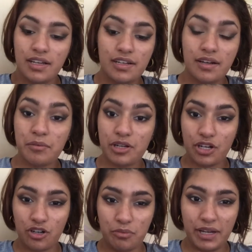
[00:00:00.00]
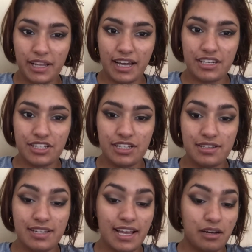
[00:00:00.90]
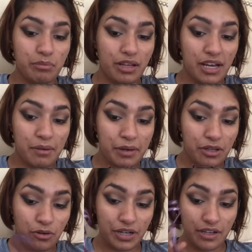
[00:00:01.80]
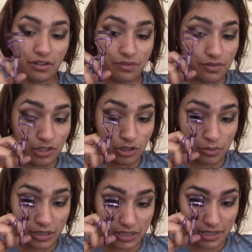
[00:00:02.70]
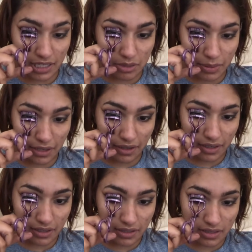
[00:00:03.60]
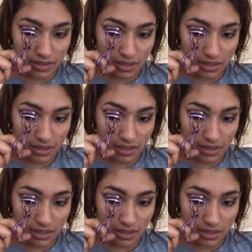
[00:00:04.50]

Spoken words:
Now I'm going to curl my lashes and apply my L'Oreal Voluminous Lash Paradise.